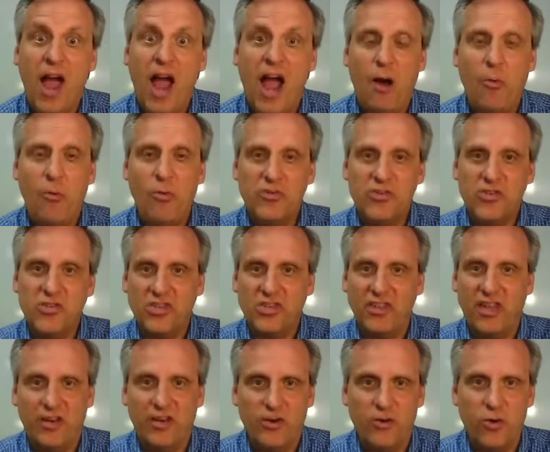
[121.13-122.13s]
I would just
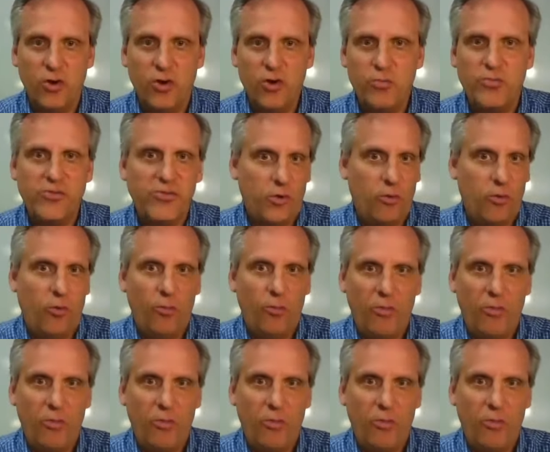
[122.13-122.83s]
let groups or